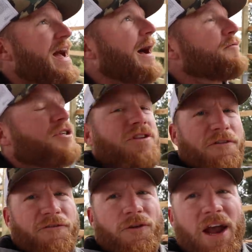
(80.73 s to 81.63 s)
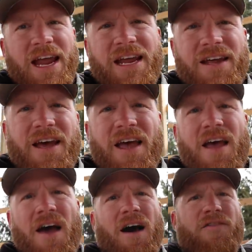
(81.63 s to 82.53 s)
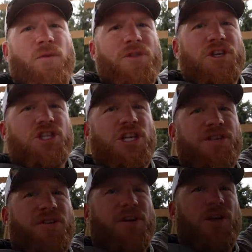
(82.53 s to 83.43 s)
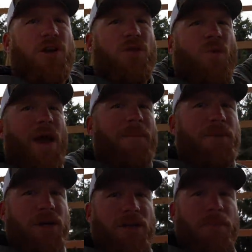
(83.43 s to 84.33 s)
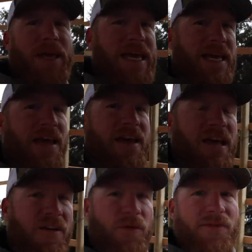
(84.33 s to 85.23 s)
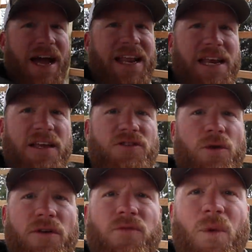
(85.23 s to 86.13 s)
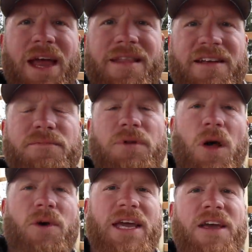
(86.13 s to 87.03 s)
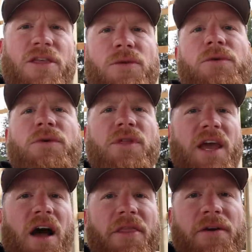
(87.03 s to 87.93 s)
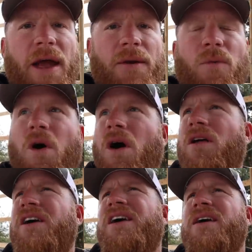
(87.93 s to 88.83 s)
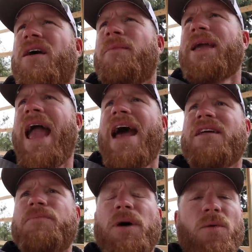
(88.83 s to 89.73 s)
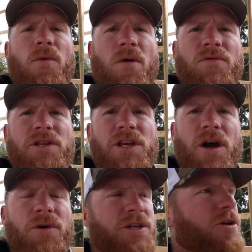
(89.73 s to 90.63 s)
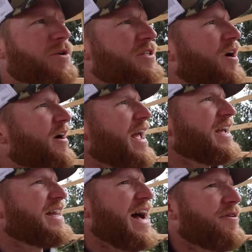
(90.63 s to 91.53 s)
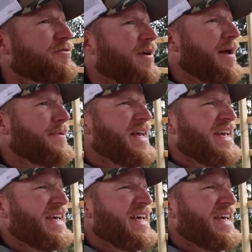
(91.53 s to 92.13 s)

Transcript: I'm just afraid of what the sheets are going to do way up there at the peak if we've got any sort of wind that's blowing through the other end wall coming at us, but we won't really know until we start hanging the house wrap.